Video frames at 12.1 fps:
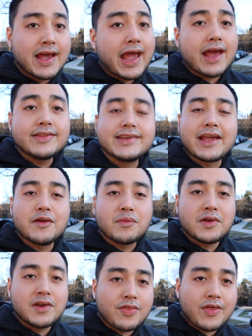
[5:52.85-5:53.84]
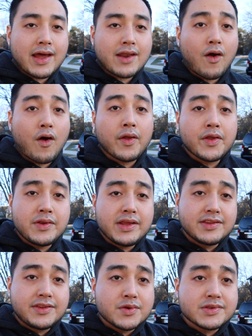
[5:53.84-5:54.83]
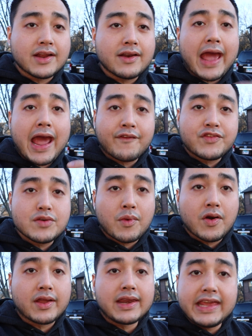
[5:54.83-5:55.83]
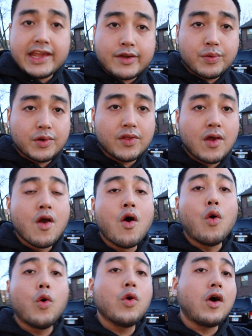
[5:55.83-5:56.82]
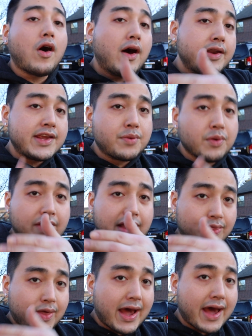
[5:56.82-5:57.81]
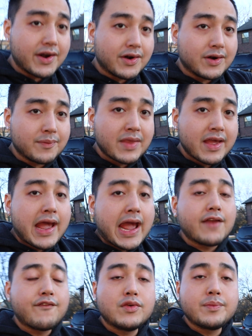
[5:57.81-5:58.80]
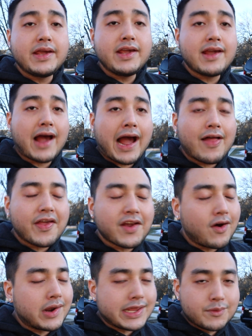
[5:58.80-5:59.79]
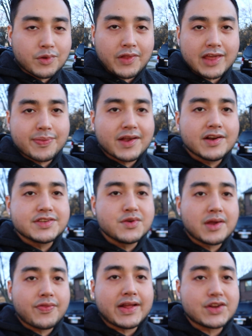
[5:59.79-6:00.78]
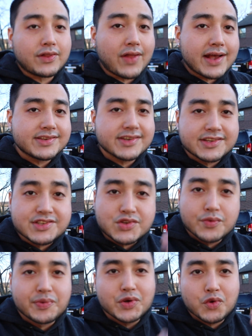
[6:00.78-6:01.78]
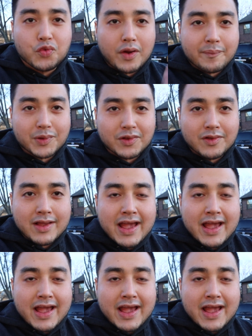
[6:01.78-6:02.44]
And to get rid of that, all you need to do is get an aftermarket equal or unequal length header. And for me, I like unequal length because you get that classic Subaru rumble.